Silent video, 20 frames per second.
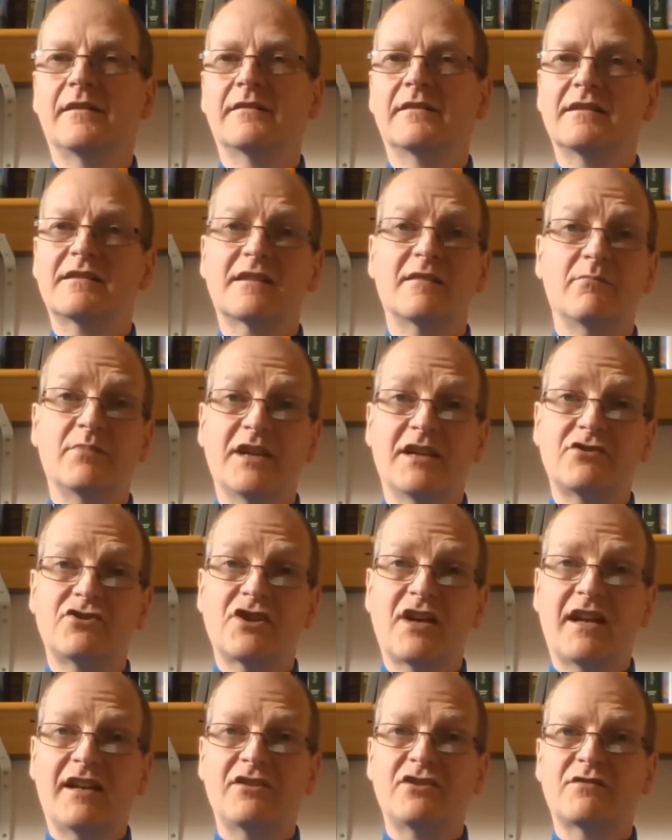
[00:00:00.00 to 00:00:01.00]
This can be a
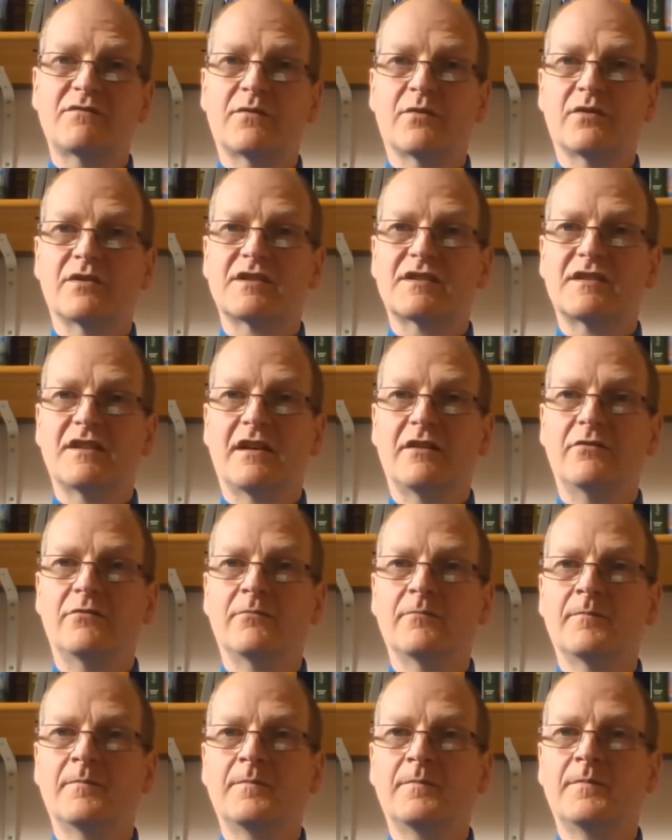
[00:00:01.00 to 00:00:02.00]
challenge for us, though.
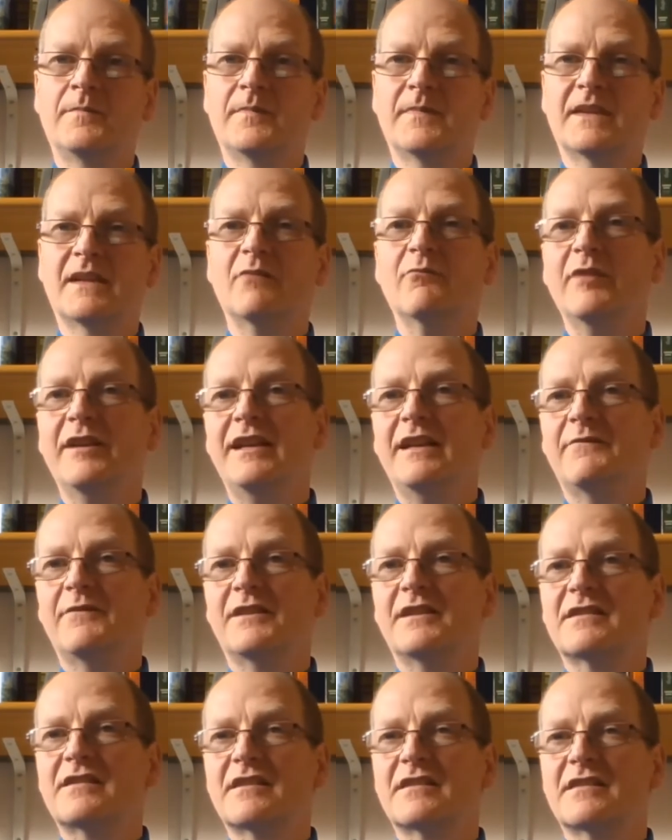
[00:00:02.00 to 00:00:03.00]
We live
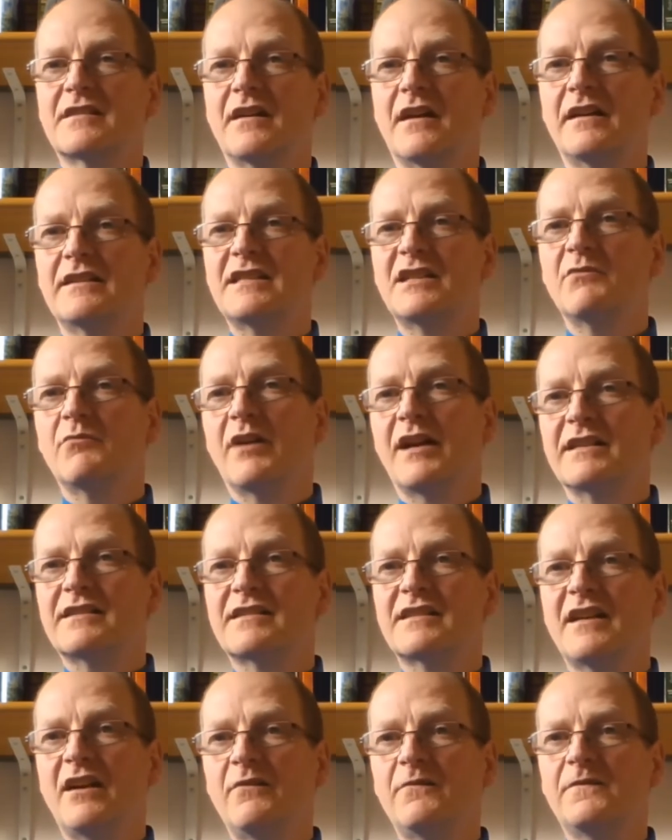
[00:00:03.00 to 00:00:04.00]
in a society where
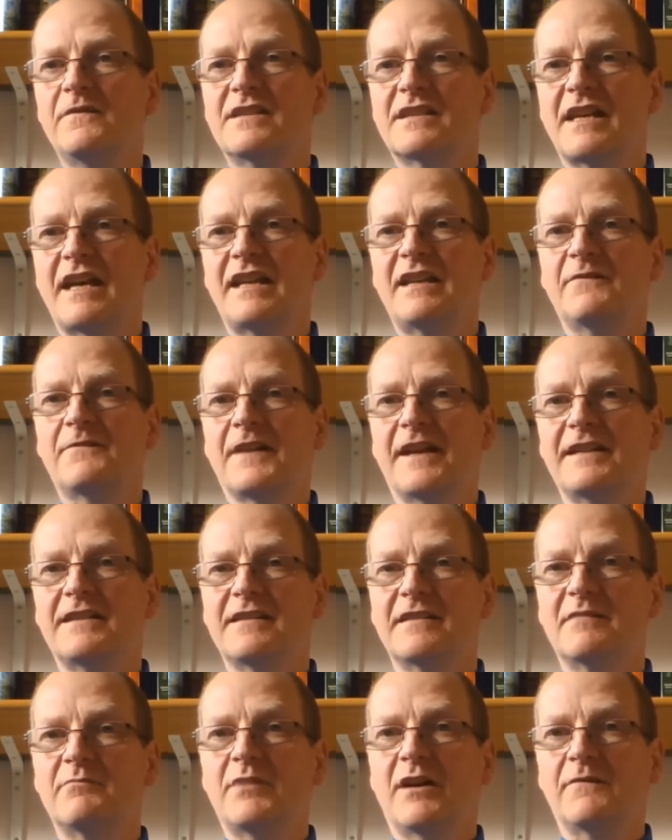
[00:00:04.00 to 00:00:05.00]
self is
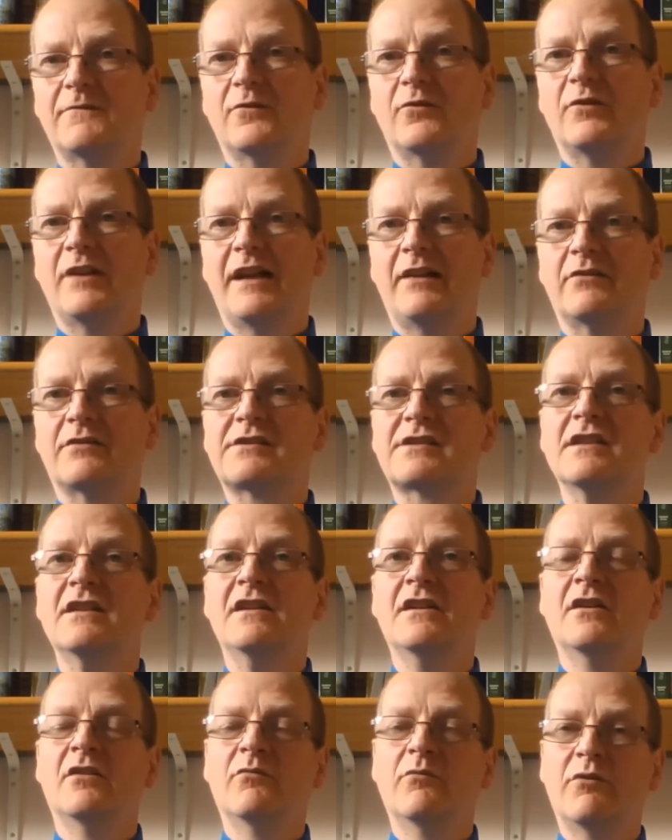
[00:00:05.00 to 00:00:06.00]
elevated above all else.
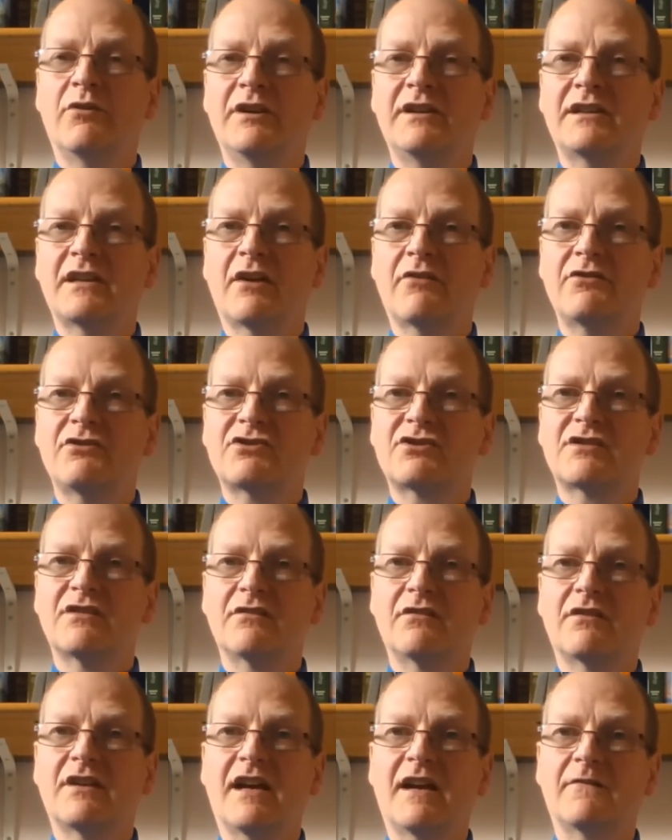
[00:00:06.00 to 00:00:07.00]
We're encouraged to
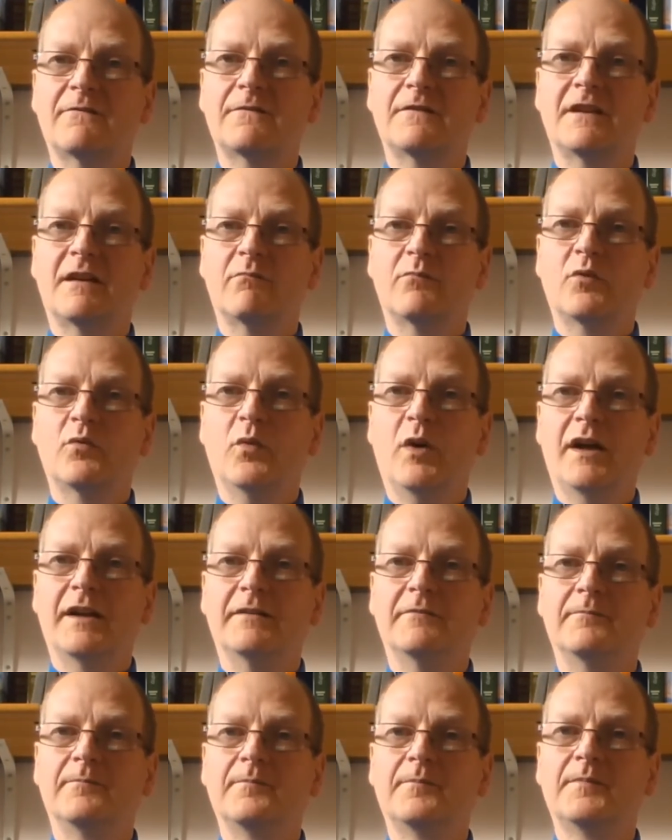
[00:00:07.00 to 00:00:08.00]
look out for number
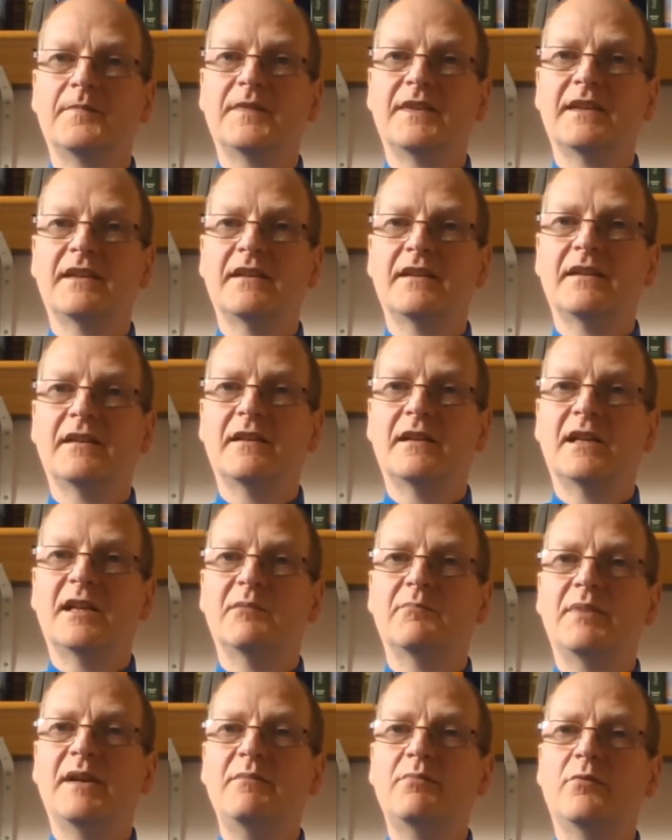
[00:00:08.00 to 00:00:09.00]
one.
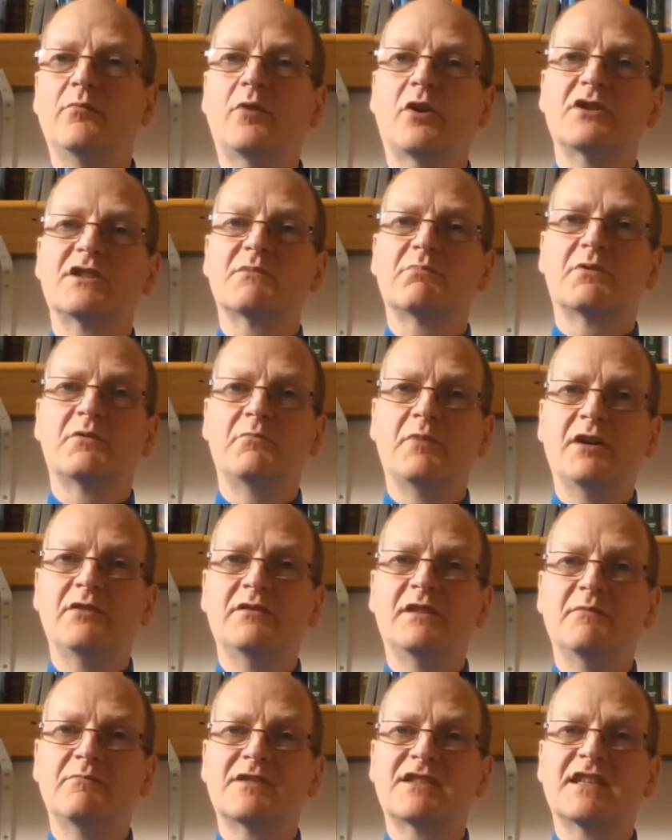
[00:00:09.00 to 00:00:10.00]
People want to
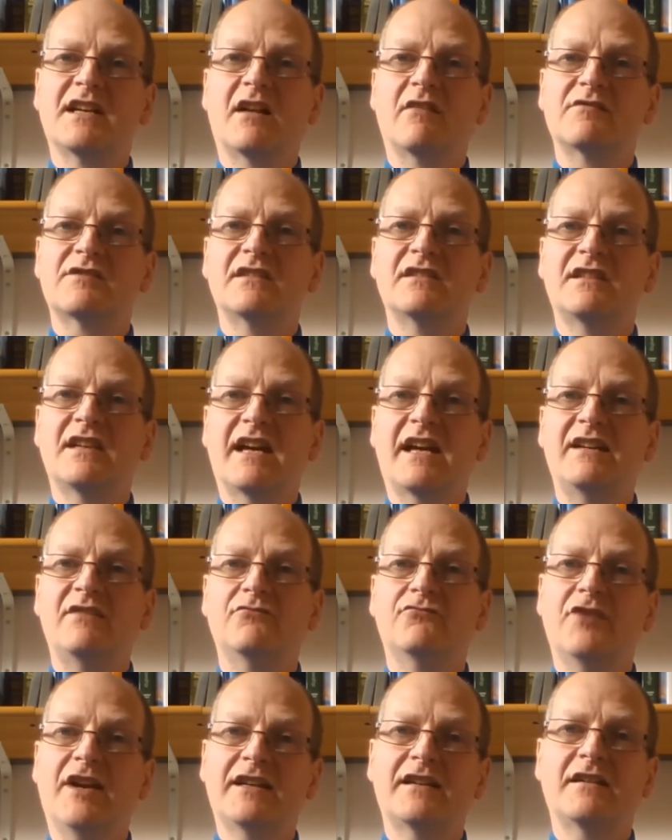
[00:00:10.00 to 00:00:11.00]
promote themselves and
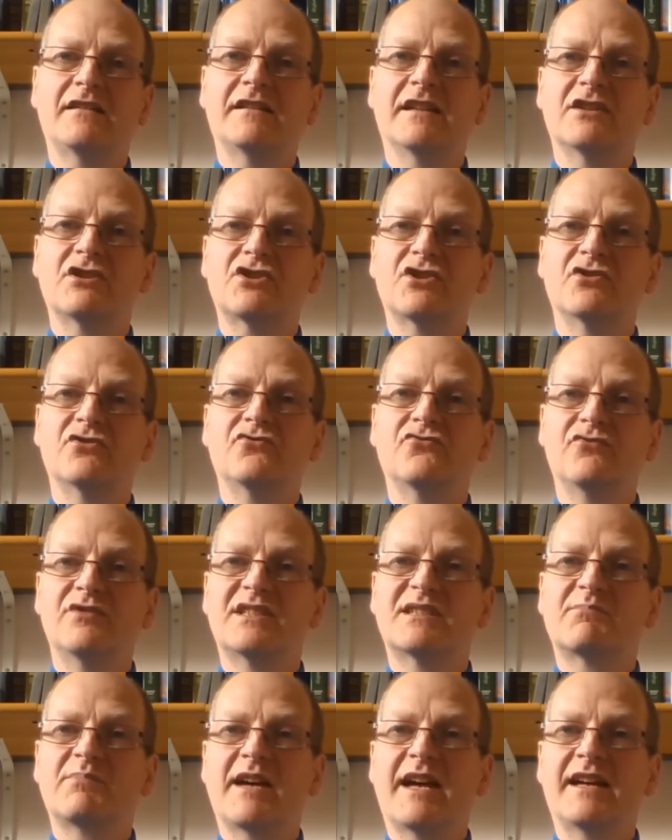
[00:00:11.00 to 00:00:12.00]
gain recognition,
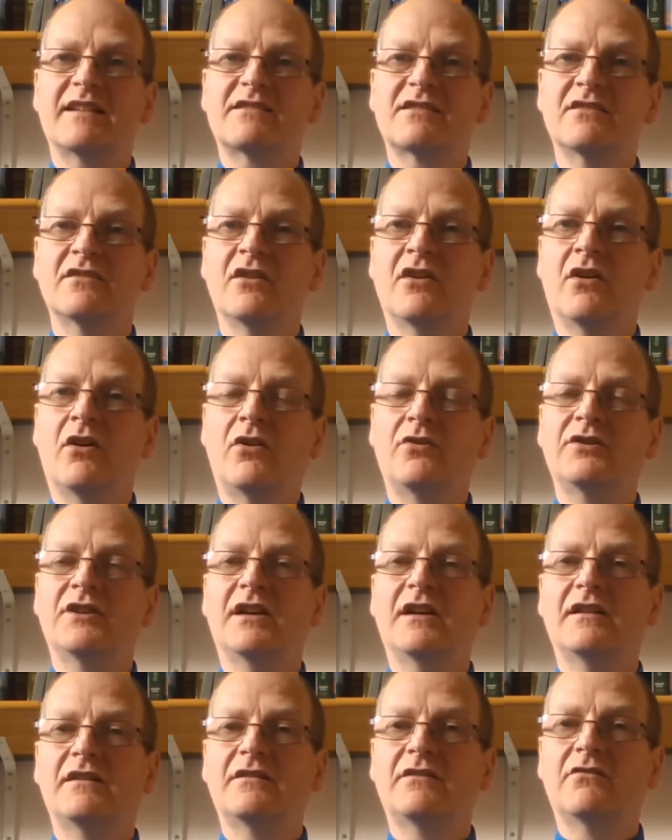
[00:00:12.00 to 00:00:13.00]
respect, honour,
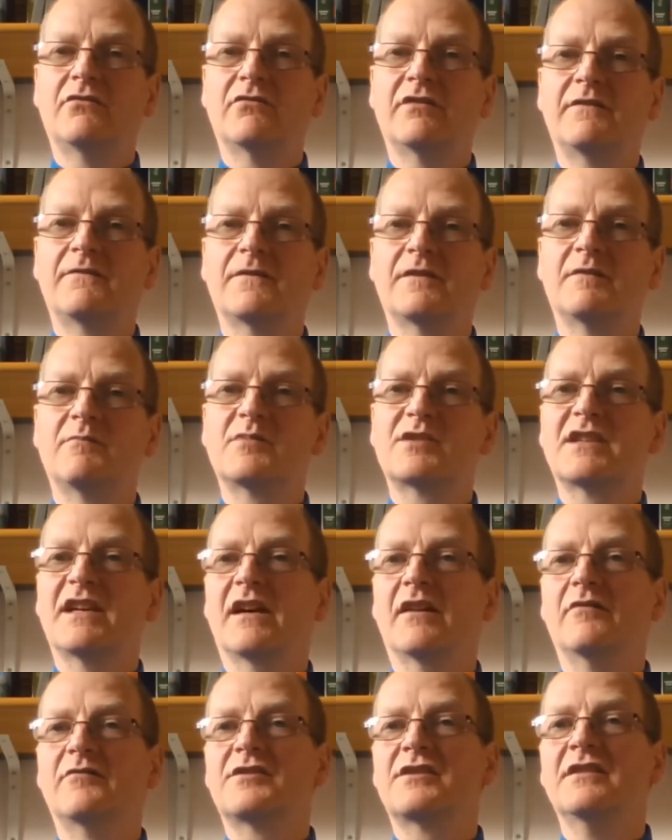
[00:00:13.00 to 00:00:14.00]
and glory for
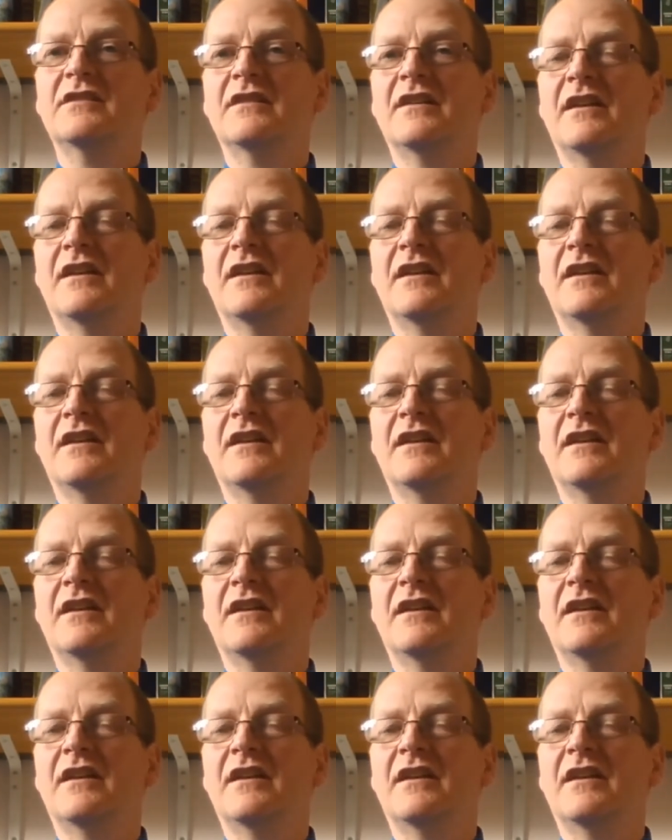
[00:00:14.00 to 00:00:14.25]
themselves,